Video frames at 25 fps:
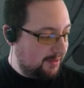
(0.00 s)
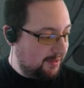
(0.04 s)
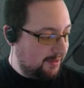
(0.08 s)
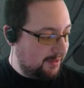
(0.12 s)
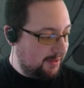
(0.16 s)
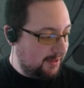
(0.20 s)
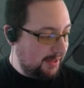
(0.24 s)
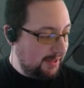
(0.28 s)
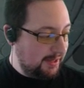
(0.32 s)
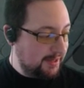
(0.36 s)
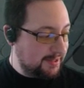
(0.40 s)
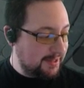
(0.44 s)

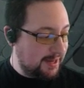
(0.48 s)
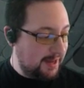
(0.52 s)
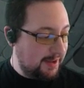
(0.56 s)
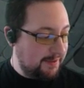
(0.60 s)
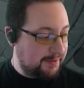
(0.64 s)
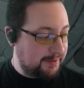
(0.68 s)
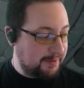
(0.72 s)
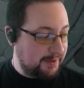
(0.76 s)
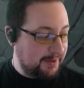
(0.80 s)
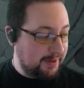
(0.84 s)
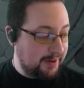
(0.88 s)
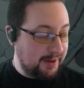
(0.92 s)
He doesn't have
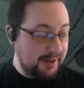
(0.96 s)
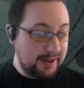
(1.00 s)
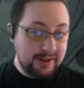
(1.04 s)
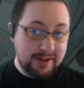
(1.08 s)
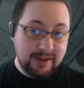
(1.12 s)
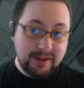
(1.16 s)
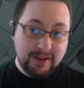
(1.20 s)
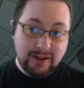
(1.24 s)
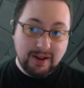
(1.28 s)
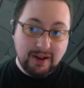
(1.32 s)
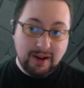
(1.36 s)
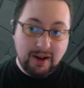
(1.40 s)
3 green.
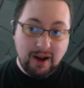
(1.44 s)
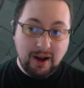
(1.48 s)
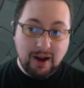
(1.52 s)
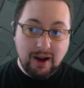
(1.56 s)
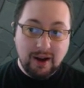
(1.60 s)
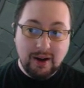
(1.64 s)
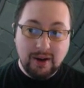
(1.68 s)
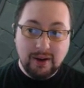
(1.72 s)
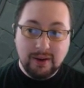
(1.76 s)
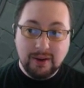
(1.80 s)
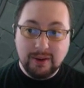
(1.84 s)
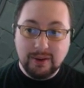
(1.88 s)

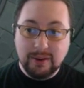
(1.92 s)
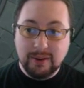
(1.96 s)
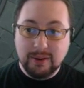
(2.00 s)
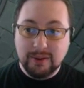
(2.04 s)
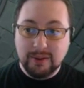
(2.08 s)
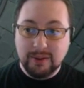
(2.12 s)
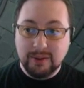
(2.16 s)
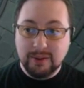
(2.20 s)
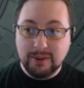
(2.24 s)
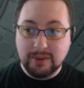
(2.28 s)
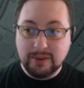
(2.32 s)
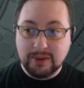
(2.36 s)

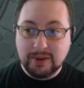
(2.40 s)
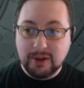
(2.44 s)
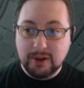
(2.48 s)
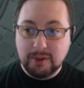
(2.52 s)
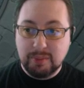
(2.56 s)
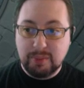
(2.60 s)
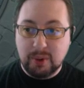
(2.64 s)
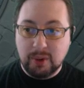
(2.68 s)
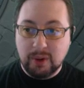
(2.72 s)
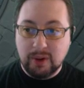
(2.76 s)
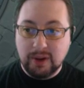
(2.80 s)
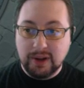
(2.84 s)
Oh, good
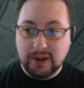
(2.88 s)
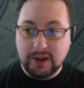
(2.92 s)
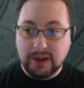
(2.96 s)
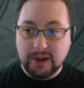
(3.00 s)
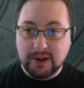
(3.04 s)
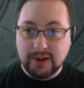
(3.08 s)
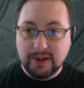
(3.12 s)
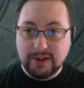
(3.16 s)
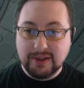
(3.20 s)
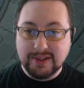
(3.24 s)
point.